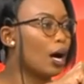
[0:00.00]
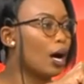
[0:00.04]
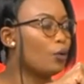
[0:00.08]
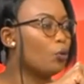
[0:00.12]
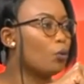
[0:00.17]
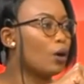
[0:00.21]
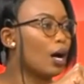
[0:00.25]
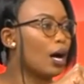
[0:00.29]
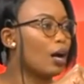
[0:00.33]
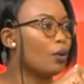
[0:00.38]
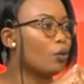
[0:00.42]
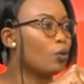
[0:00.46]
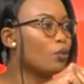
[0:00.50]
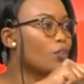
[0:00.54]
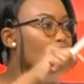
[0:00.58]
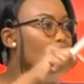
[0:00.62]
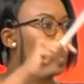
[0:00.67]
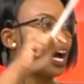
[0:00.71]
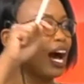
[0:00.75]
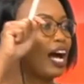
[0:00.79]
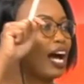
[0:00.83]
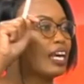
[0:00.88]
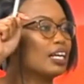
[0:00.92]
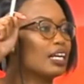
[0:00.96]
are, who, are, on
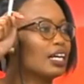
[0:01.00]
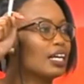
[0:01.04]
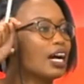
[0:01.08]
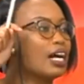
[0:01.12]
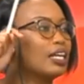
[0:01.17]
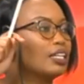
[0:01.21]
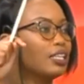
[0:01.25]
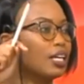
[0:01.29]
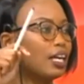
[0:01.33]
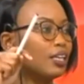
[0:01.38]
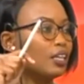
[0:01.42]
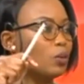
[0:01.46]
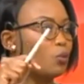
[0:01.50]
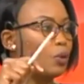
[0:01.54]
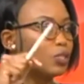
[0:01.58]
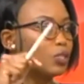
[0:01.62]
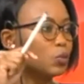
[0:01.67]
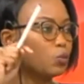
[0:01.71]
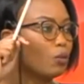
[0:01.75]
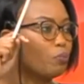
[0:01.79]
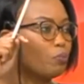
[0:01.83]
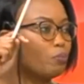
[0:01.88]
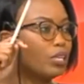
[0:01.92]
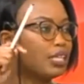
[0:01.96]
the higher cadre, the
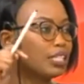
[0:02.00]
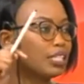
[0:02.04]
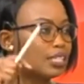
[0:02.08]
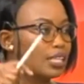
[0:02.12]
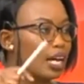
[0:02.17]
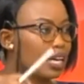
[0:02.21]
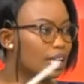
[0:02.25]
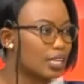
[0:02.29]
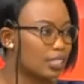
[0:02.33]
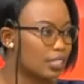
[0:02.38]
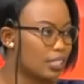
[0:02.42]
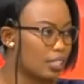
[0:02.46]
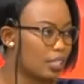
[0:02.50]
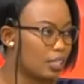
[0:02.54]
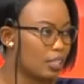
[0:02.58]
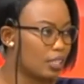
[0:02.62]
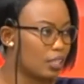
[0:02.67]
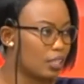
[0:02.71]
ones who are being targeted. Let, let